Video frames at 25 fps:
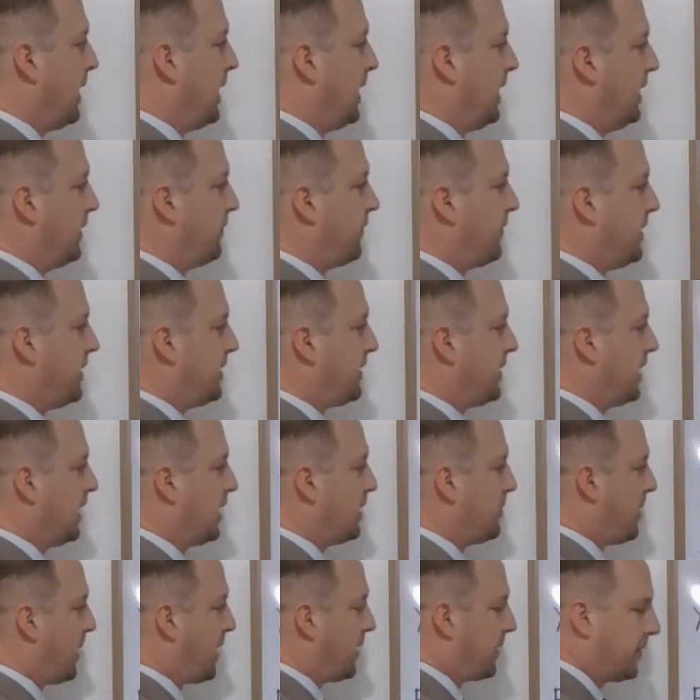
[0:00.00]
we think
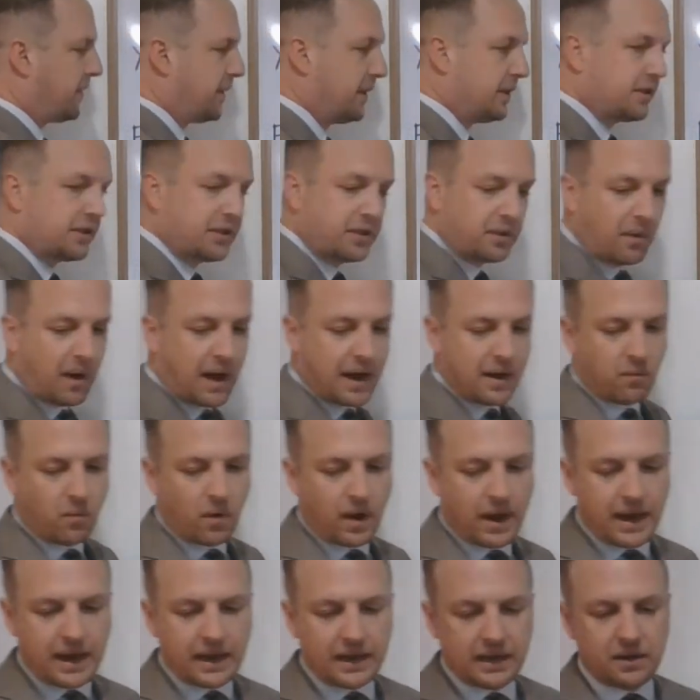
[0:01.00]
about this the right
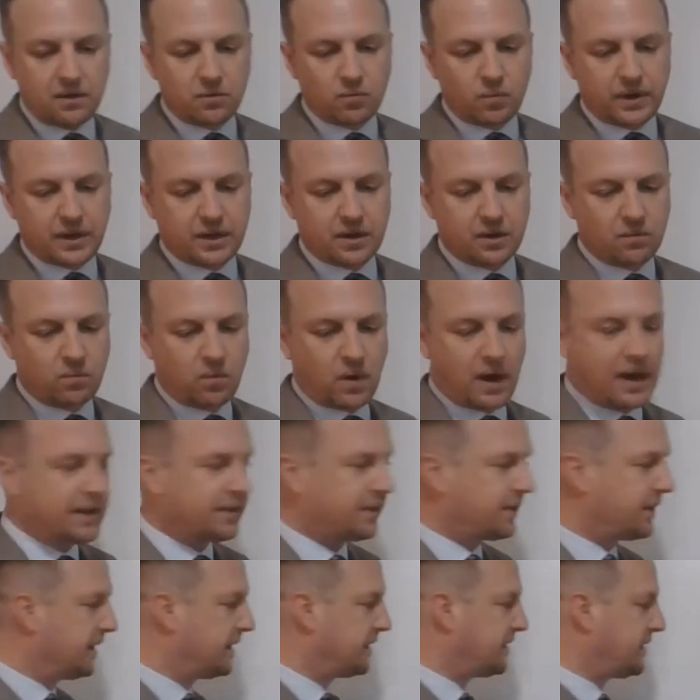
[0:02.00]
way, we could write
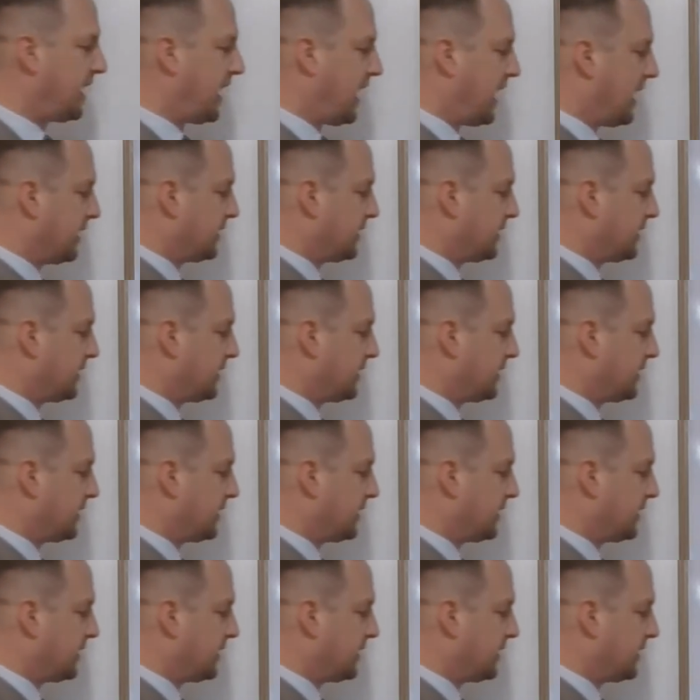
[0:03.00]
this as